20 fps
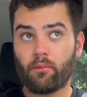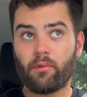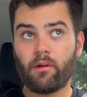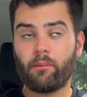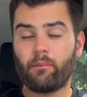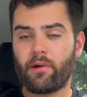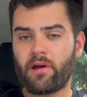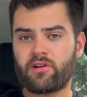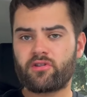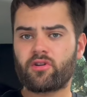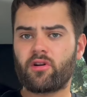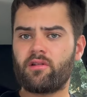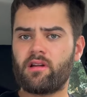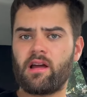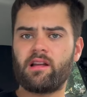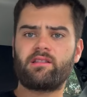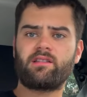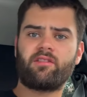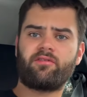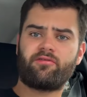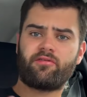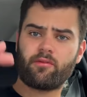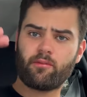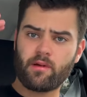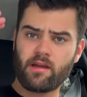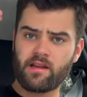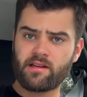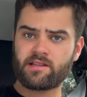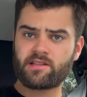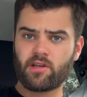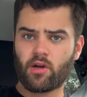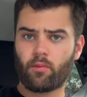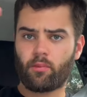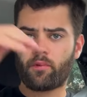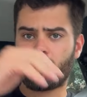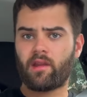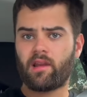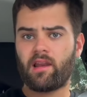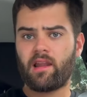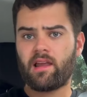But Pedro Neto, for me, is top
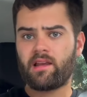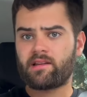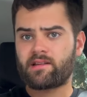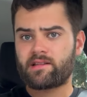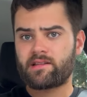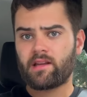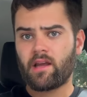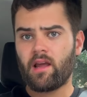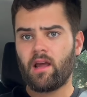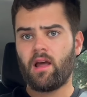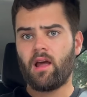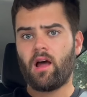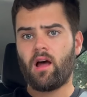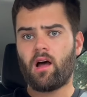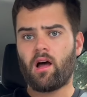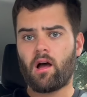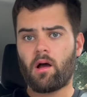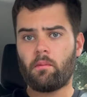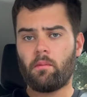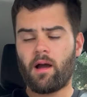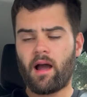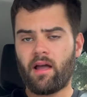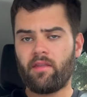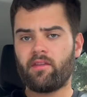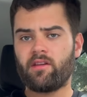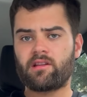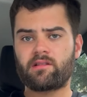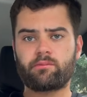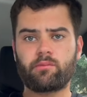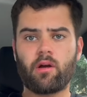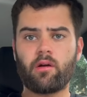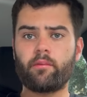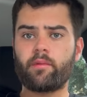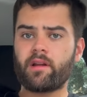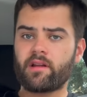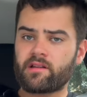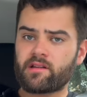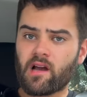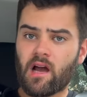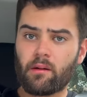of the list um, at this
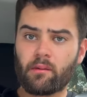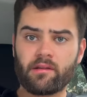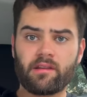moment of time.